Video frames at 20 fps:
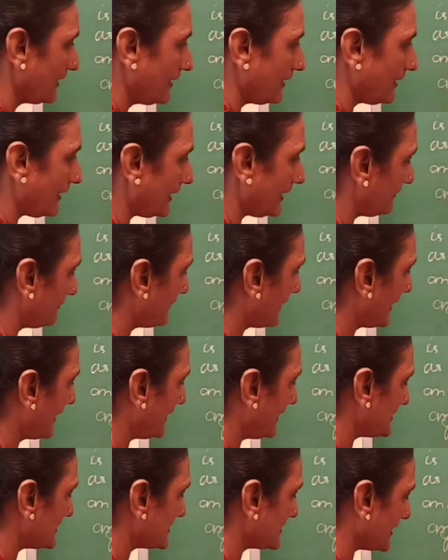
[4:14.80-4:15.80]
and
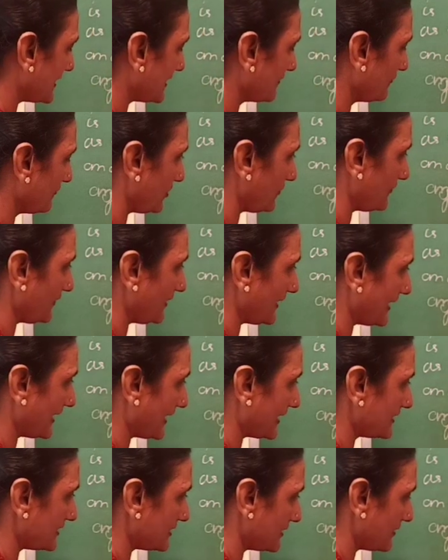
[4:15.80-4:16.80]
balancing, we will
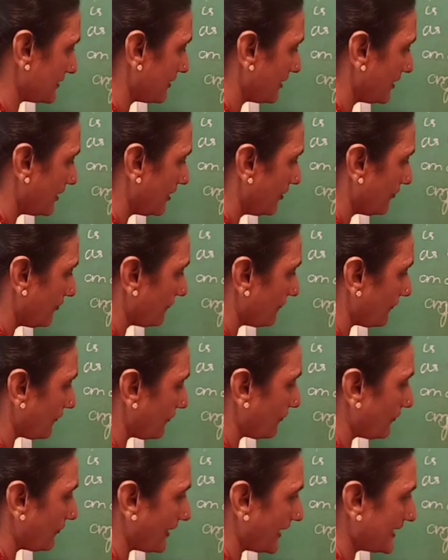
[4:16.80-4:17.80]
get
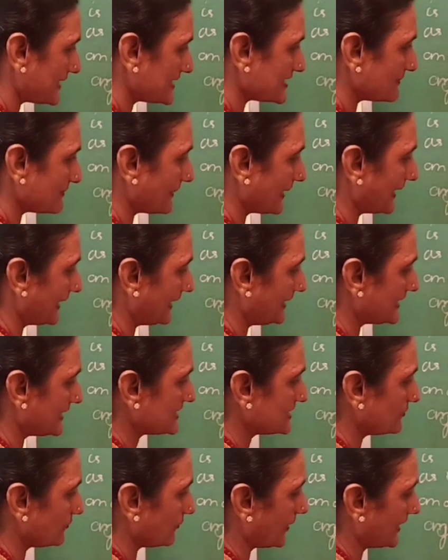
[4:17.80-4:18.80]
4x
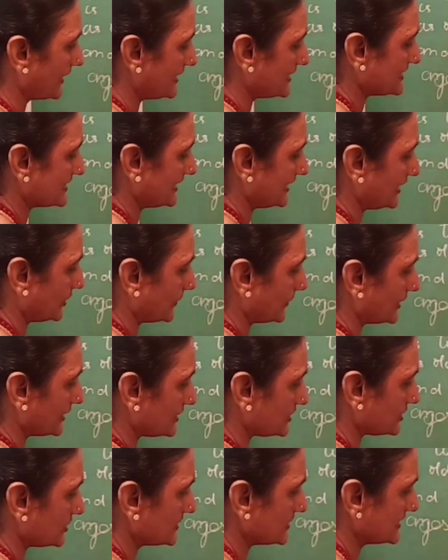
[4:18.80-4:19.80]
minus y is equal
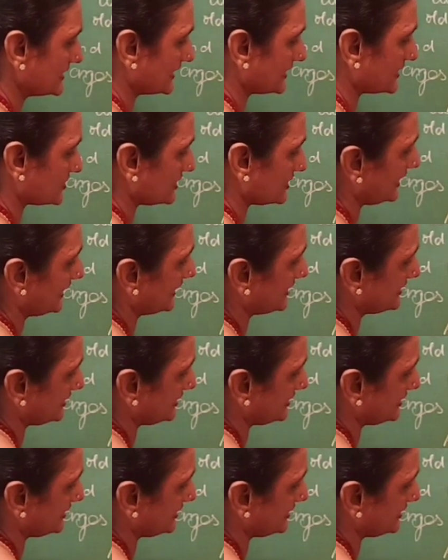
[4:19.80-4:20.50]
to 60. Let